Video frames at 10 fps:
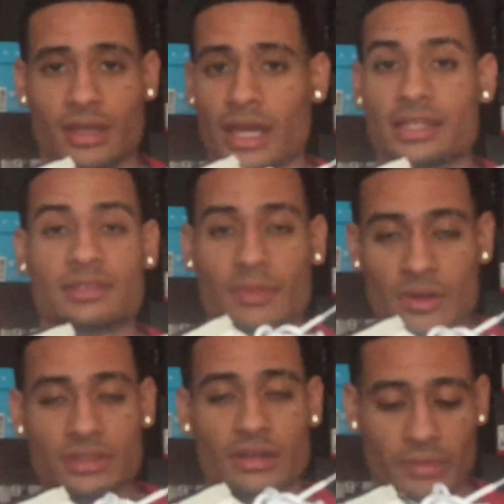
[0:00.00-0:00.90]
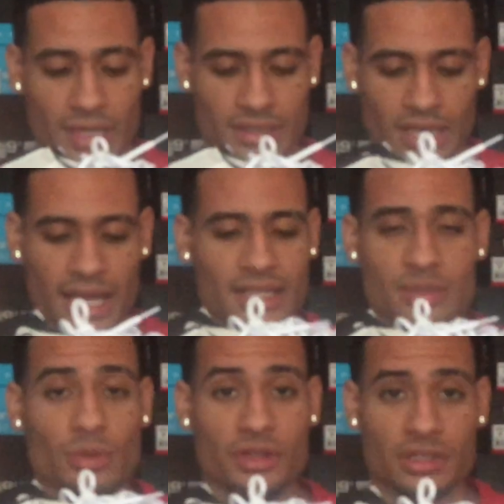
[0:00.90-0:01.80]
It smells amazing. I can
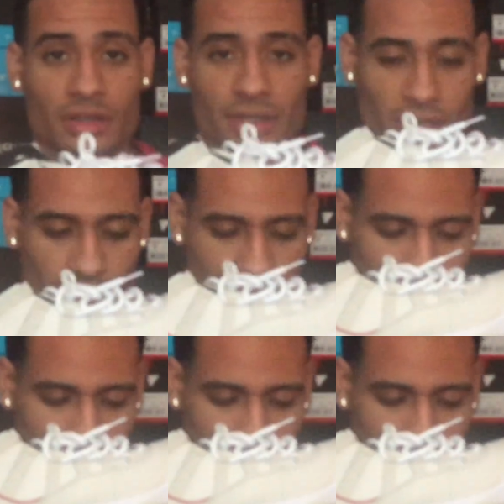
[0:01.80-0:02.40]
smell this all day.